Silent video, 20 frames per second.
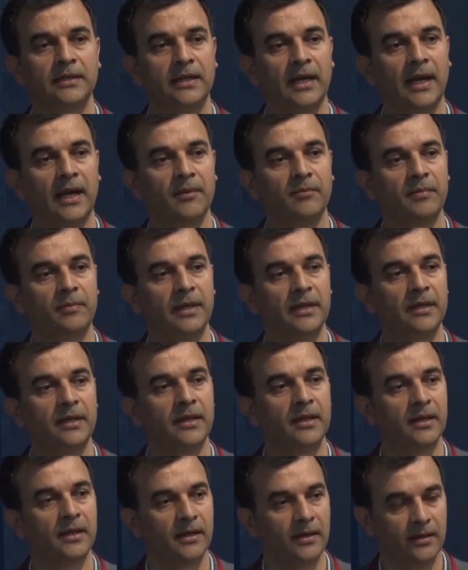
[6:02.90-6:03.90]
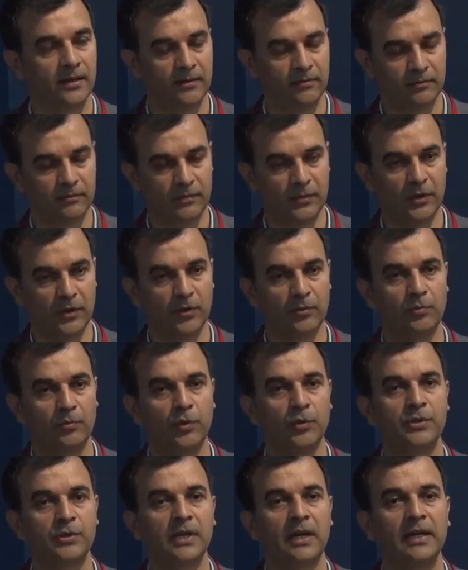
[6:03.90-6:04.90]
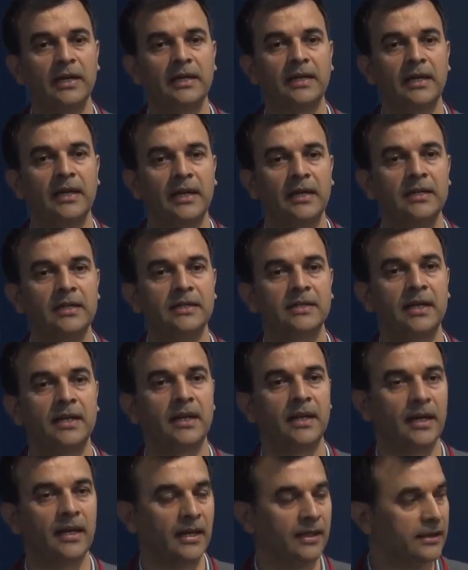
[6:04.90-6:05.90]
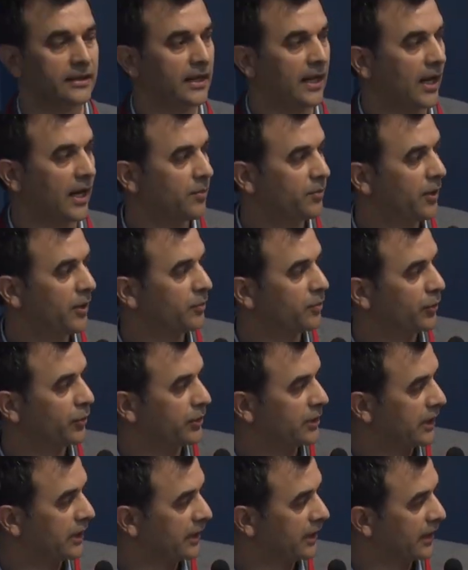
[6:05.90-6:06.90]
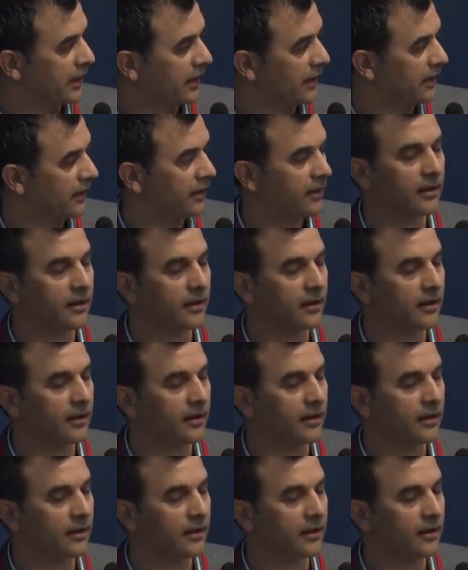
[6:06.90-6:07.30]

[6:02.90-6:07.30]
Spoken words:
They have been, you know, brutally killed, and they have been put in the